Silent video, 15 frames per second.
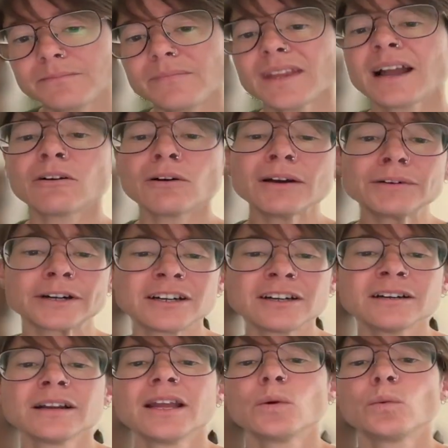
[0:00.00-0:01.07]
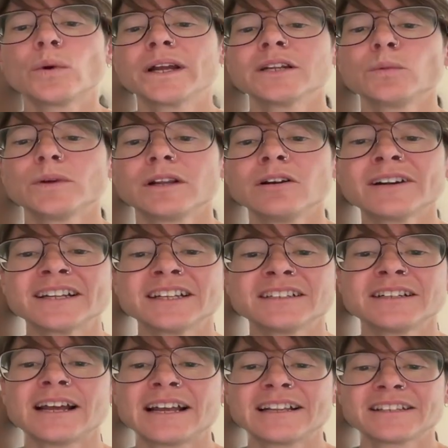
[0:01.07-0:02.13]
However, when we look at
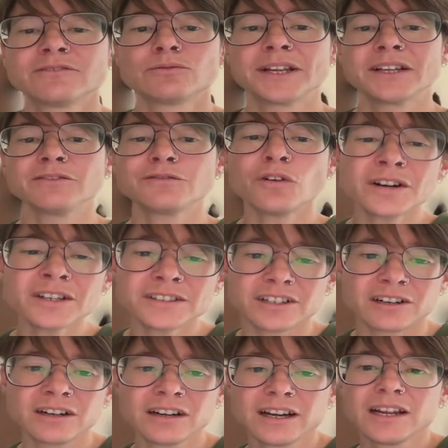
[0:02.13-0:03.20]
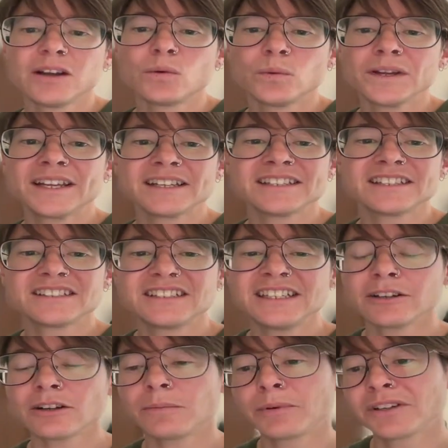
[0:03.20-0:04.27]
it as a reinforcer, we can see
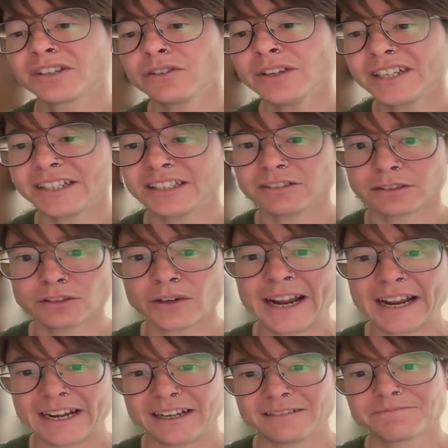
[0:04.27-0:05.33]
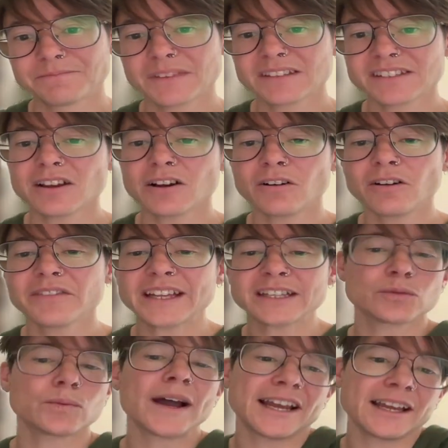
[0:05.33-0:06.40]
an opportunity to train. So
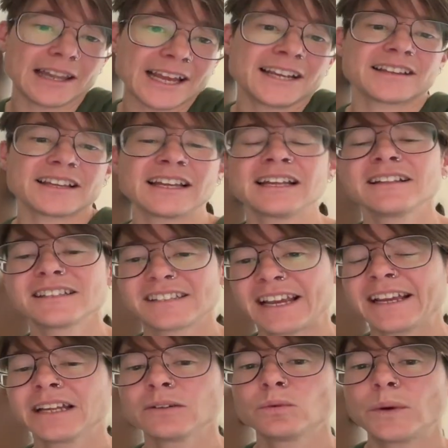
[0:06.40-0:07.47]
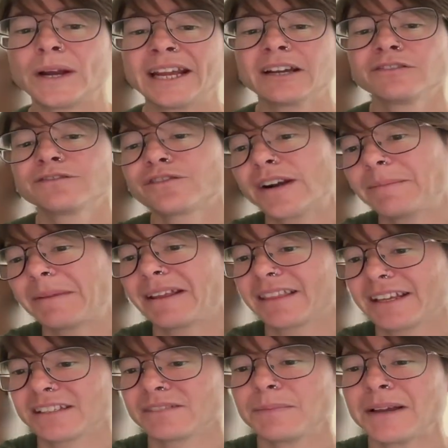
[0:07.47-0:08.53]
that's why I like the second way of framing
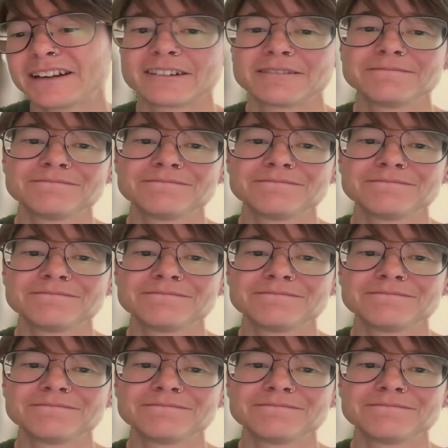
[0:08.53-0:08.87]
things better.